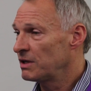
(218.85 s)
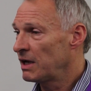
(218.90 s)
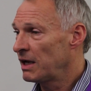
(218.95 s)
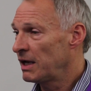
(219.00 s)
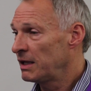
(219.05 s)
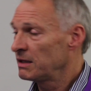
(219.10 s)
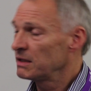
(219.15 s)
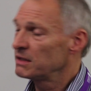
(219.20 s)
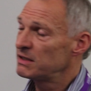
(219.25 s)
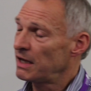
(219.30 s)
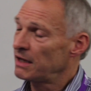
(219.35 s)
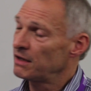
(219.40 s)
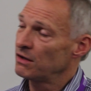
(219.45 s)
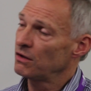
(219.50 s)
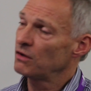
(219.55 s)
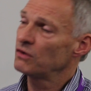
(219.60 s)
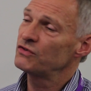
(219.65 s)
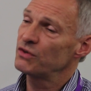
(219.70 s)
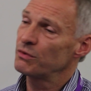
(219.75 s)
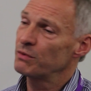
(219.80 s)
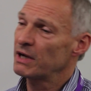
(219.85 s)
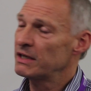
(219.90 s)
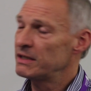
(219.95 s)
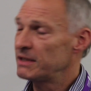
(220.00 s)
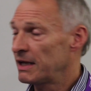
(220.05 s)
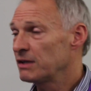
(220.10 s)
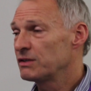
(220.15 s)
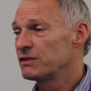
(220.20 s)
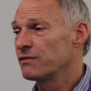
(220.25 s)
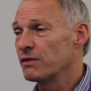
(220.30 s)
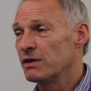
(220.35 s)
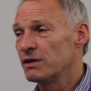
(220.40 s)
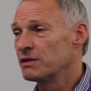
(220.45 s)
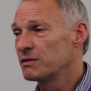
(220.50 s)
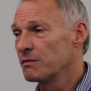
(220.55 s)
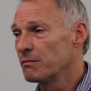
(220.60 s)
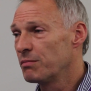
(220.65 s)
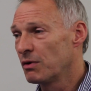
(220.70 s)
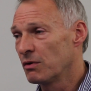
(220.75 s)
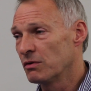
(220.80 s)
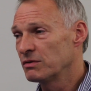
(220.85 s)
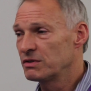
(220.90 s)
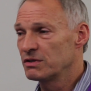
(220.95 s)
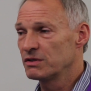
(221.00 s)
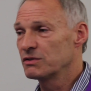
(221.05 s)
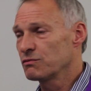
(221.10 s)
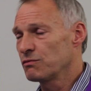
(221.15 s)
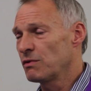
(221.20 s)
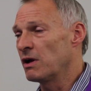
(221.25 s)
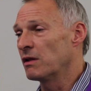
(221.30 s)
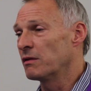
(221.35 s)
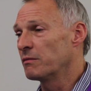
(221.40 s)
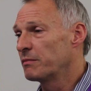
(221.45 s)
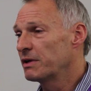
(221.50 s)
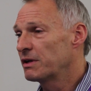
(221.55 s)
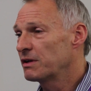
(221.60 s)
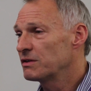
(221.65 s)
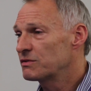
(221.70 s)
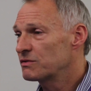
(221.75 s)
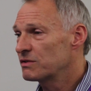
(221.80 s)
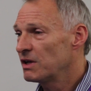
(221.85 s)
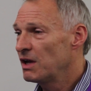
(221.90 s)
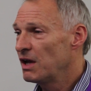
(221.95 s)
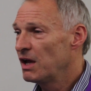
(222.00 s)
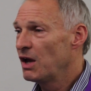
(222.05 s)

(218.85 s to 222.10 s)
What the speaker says: and the technology we get out of it is important as well, because